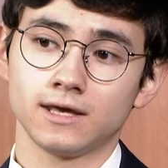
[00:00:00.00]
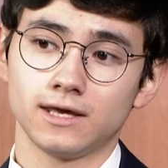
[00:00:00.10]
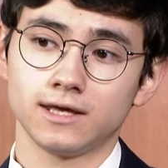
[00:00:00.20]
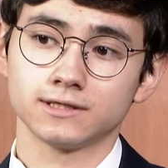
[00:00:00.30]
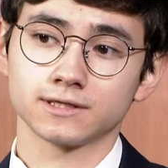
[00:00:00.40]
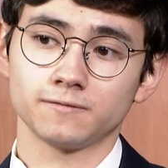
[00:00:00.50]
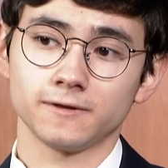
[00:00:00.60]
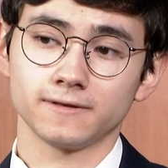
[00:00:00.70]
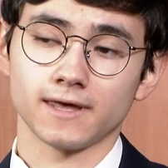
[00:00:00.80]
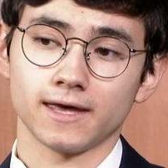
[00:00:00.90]
it's
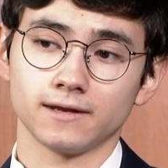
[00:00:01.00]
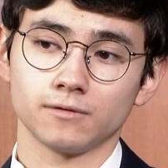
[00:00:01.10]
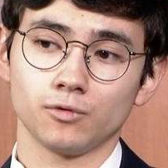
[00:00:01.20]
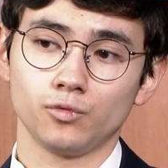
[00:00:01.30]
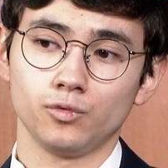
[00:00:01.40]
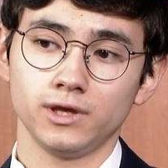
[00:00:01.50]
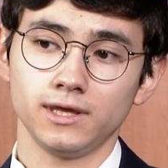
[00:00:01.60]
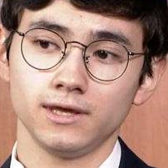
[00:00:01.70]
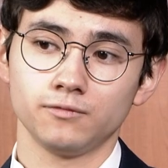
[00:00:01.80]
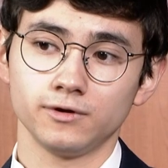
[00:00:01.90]
something that
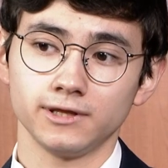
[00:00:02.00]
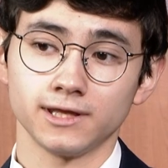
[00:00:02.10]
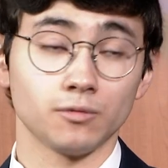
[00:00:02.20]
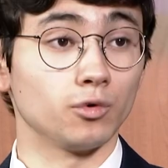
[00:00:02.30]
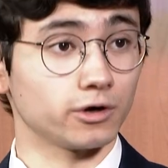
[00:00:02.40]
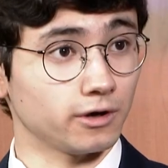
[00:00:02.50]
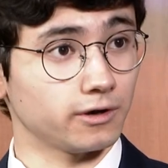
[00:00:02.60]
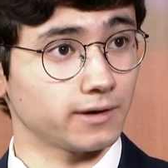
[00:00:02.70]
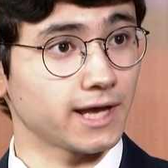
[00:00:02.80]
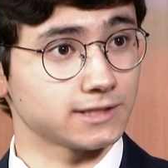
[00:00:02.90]
we really can work
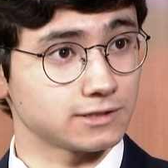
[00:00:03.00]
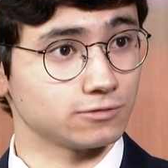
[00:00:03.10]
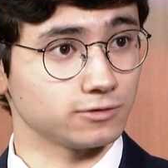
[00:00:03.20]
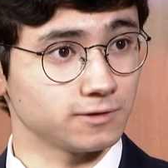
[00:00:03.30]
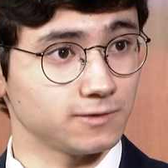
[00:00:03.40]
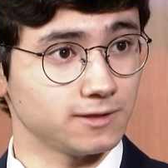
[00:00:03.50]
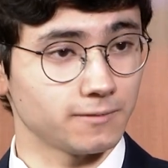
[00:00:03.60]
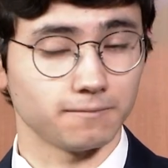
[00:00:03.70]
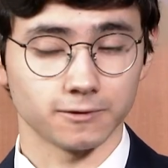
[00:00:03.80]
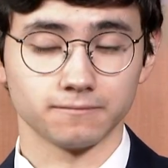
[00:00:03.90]
on as a school committee
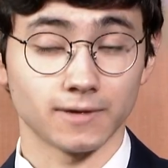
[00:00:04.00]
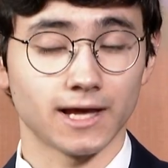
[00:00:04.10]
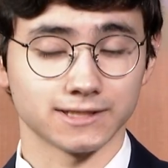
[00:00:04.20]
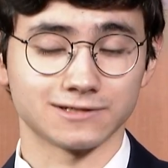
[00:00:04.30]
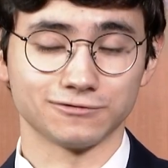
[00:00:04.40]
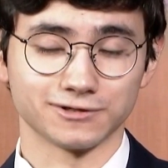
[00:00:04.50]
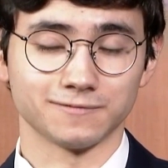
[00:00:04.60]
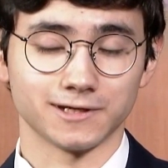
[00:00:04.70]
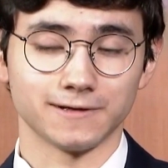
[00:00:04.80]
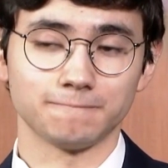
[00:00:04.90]
member, as a school committee.